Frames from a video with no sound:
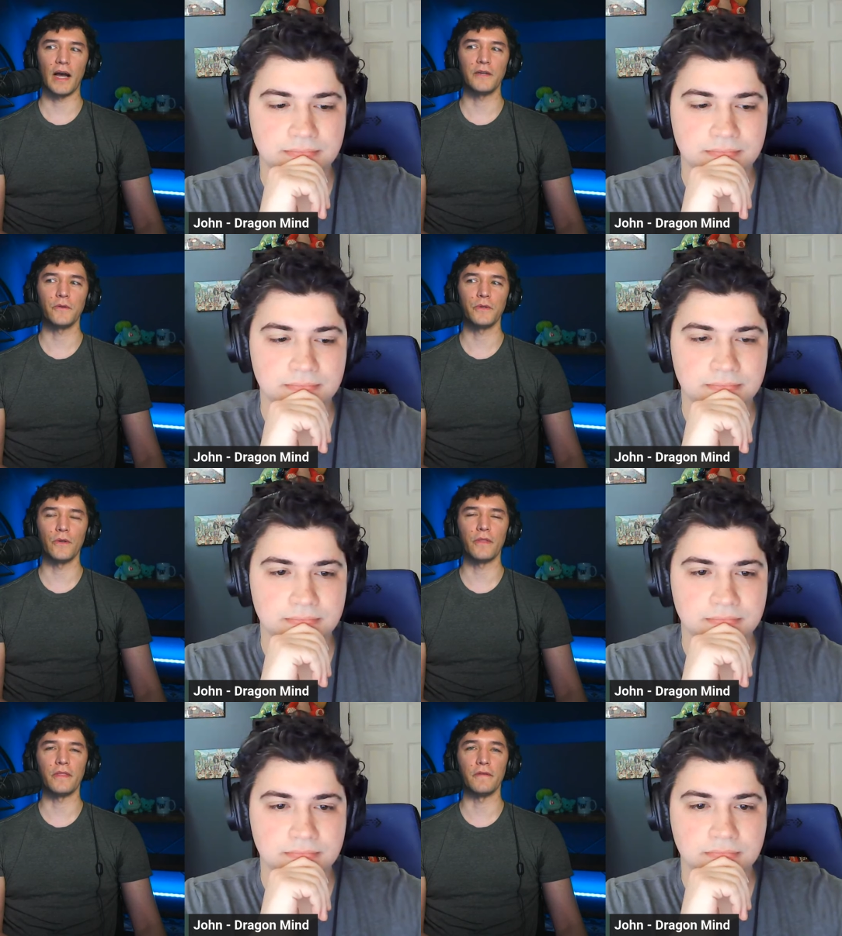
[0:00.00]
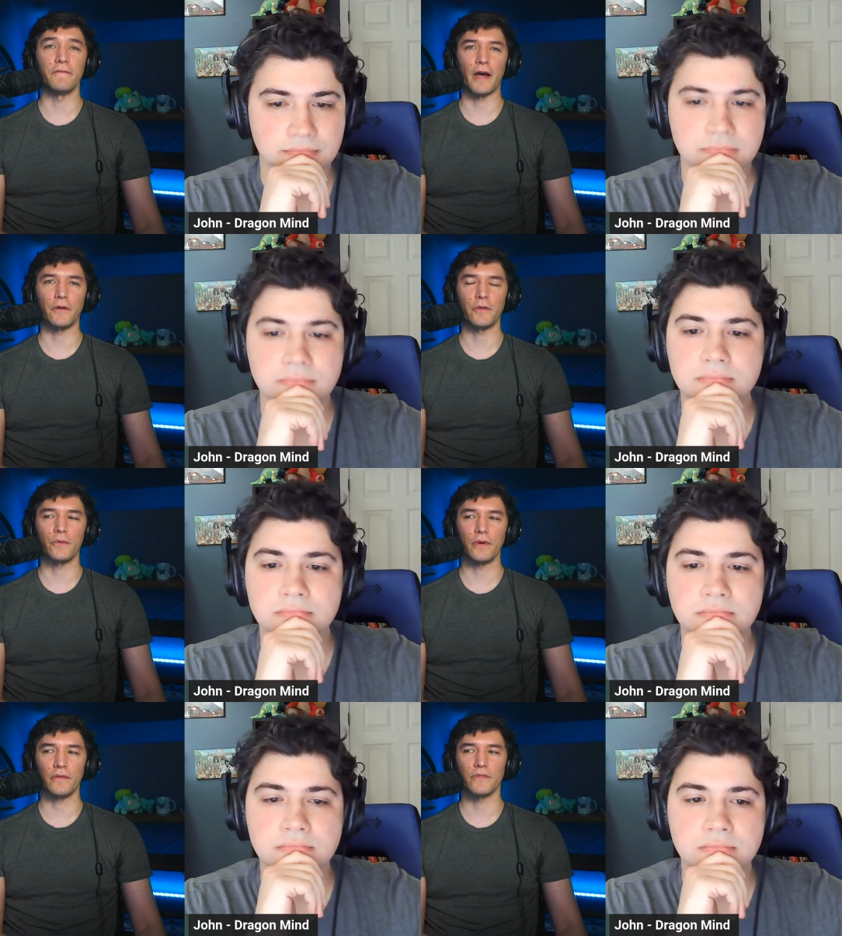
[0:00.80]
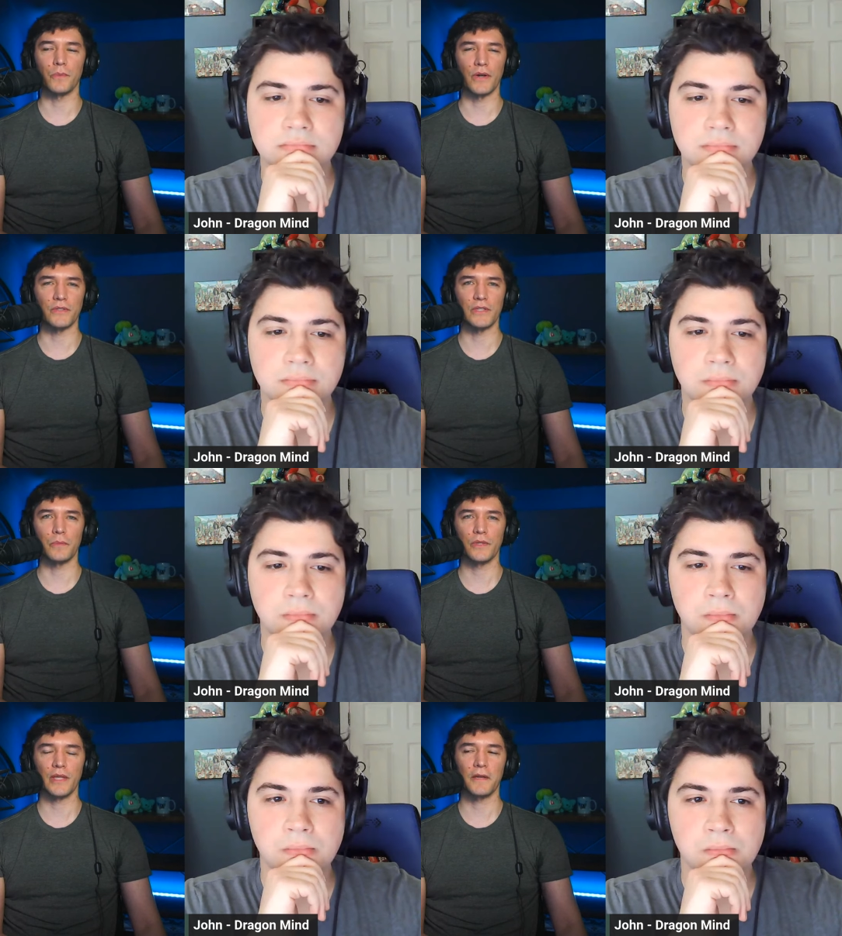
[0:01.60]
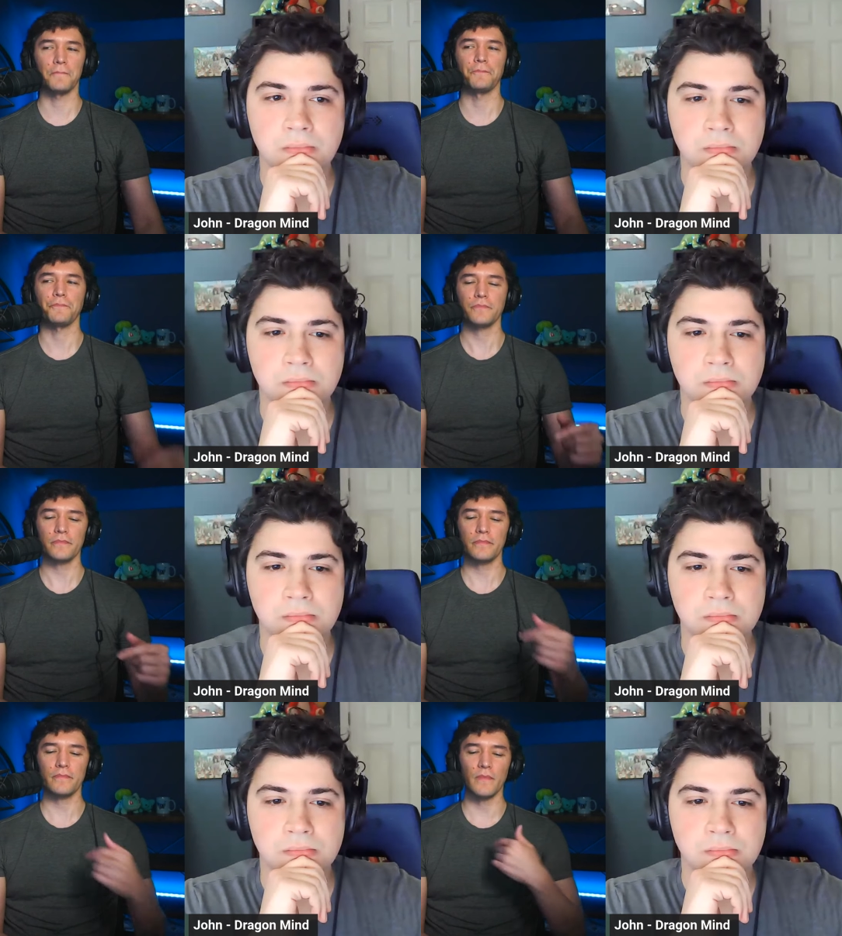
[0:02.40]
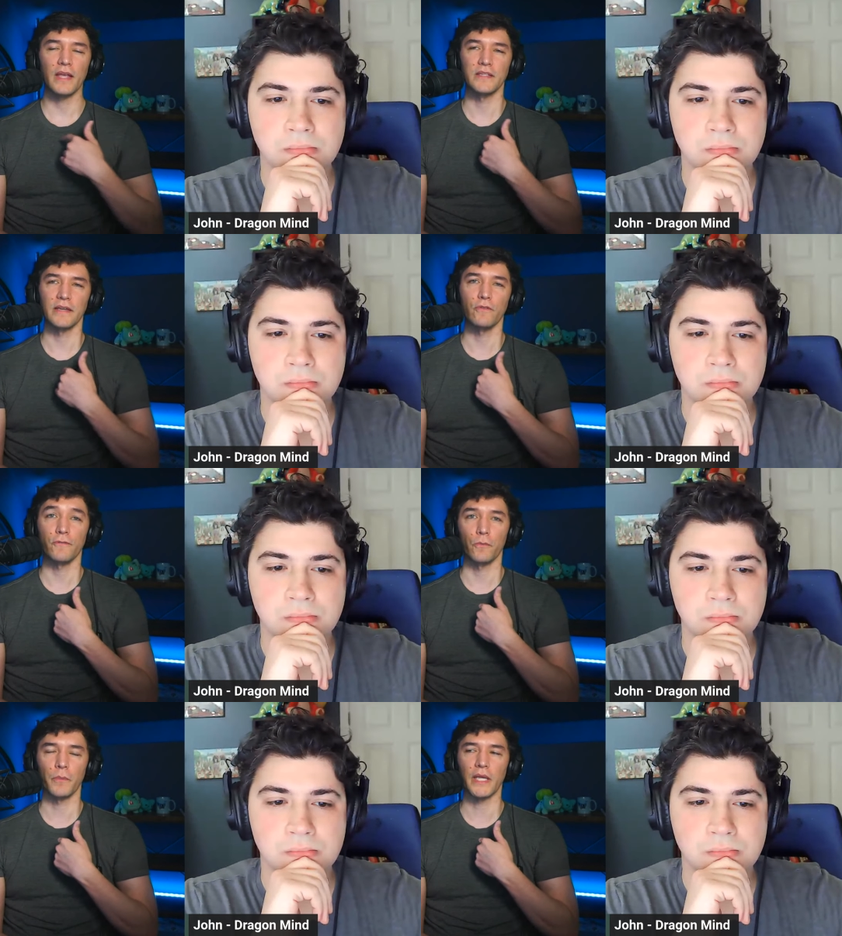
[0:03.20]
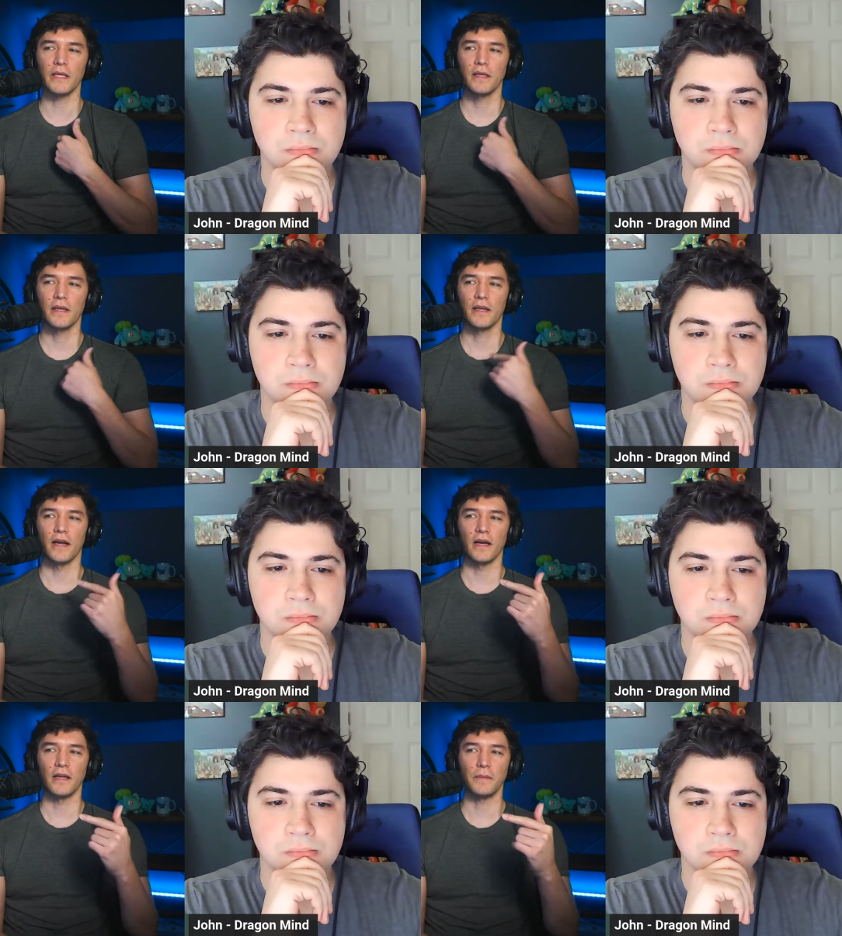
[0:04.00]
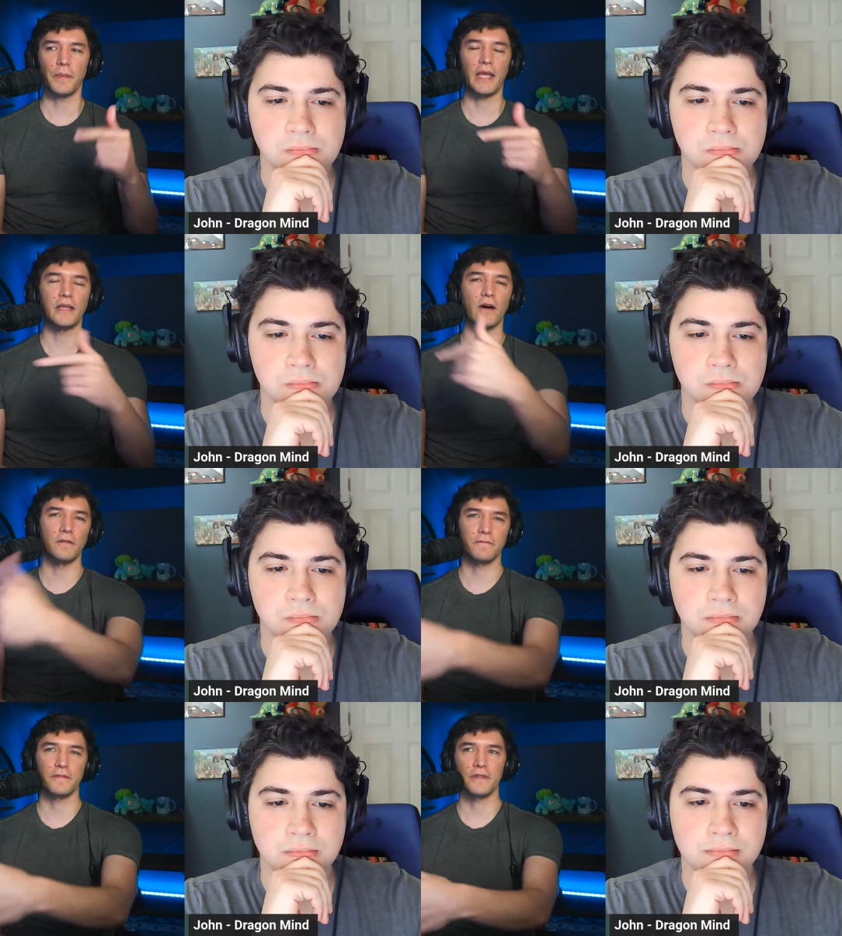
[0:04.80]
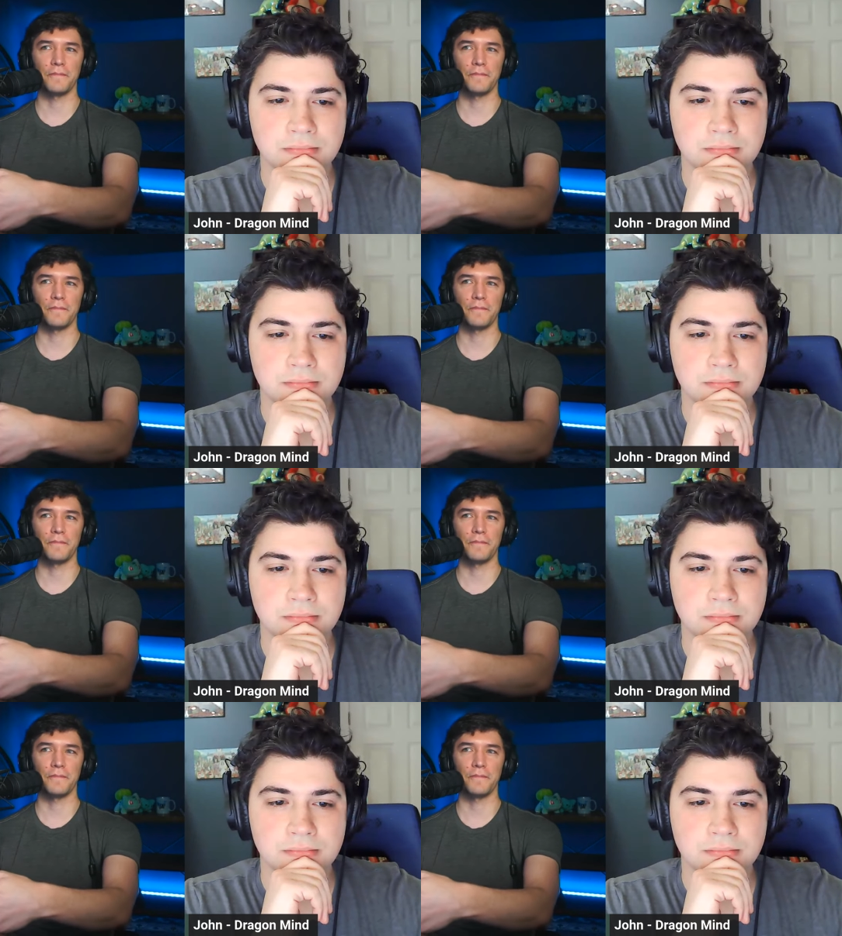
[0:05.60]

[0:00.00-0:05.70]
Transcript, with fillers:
Speaker 1: don't know that the value of surprising them with that has ever, for me, paid off